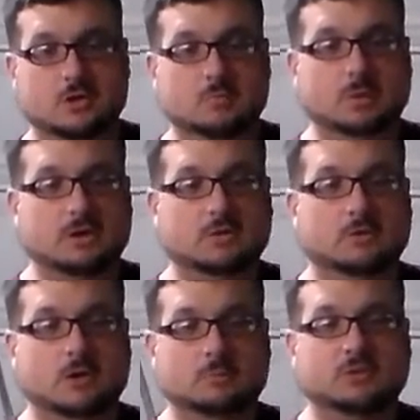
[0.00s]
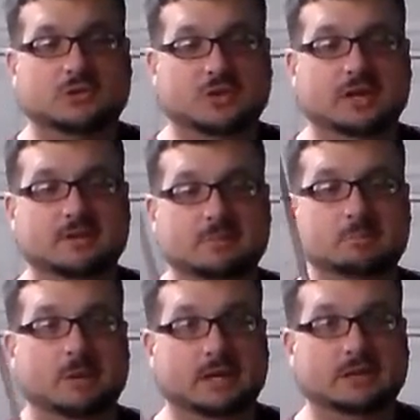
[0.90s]
your buckler arm is slightly
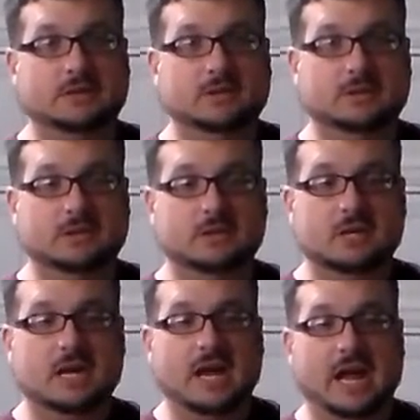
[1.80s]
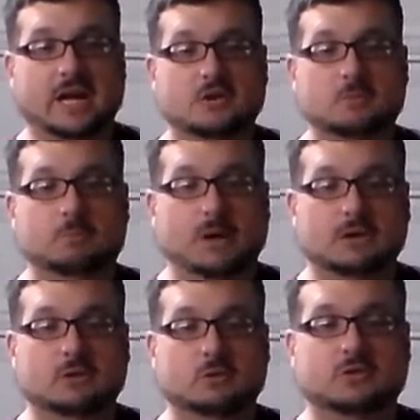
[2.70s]
bent, and your
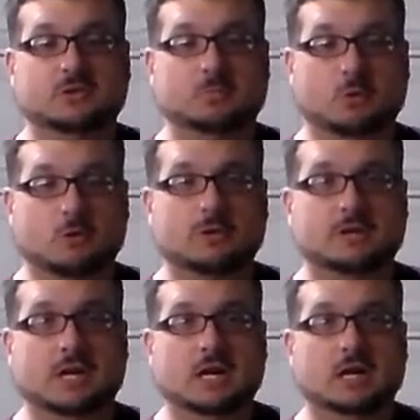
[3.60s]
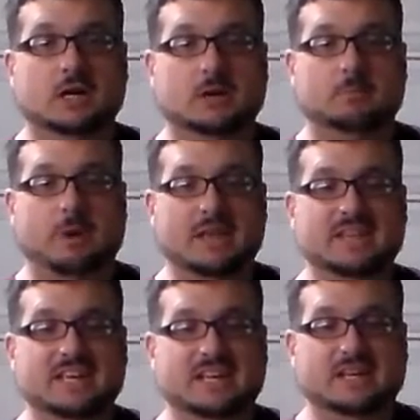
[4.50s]
buckler is supported by